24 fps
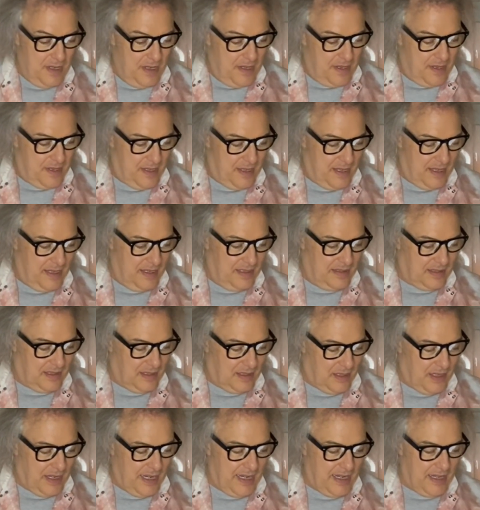Things
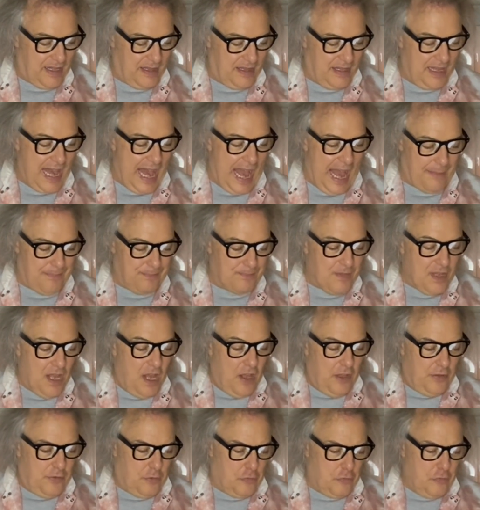like that.
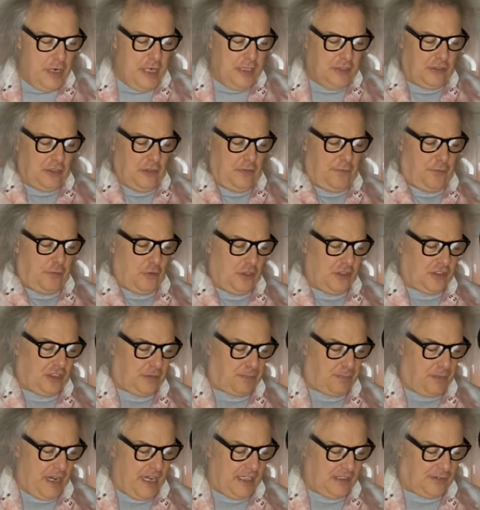The reason for a
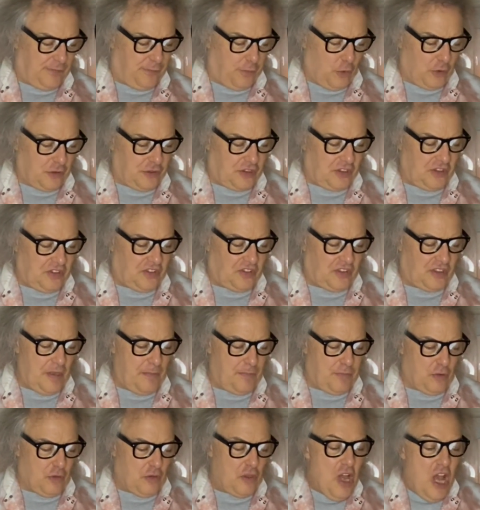space force is
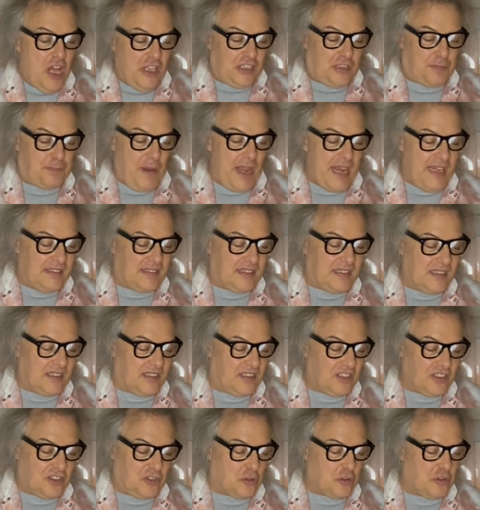simple. Space is
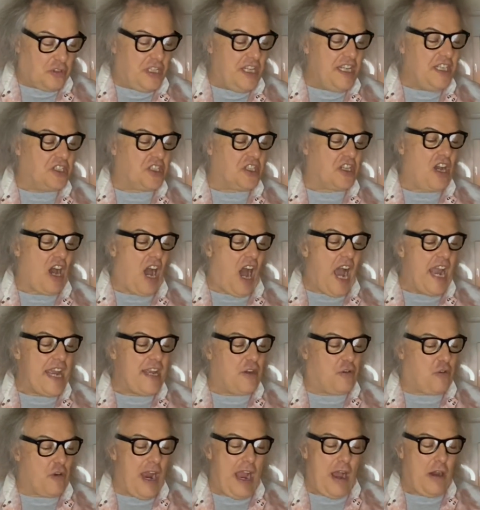the strategic high
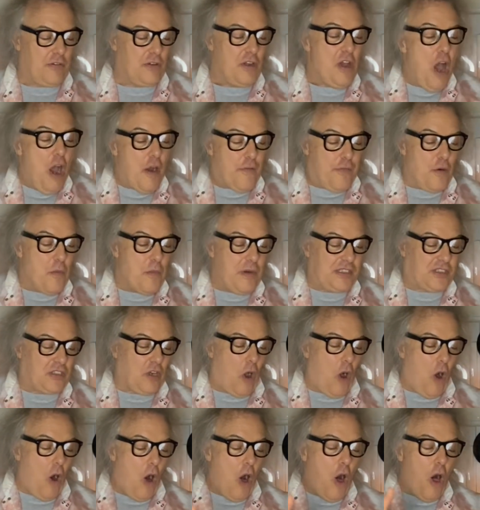ground from which
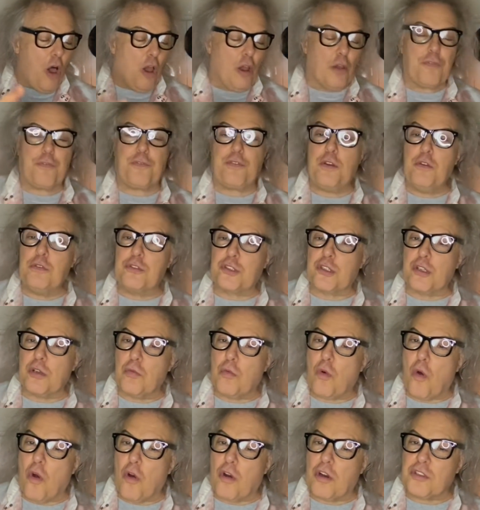all future
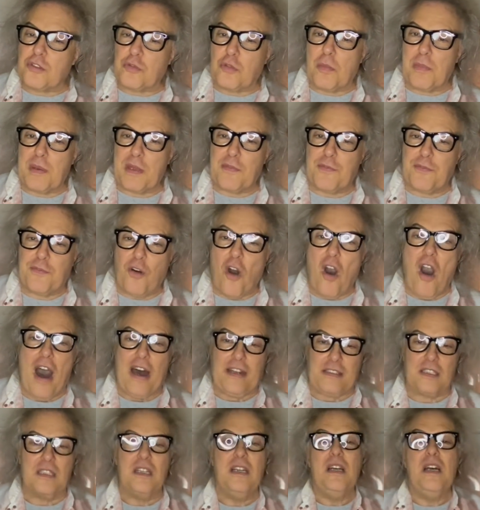wars will be
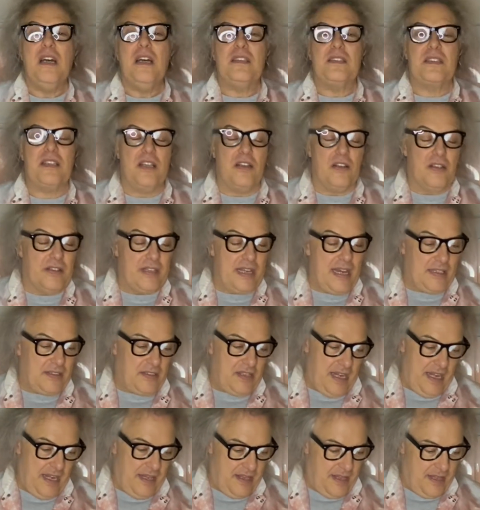fought. Tell that
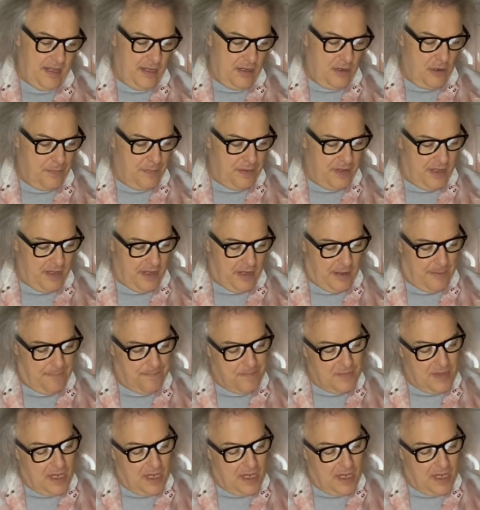to Ethiopia.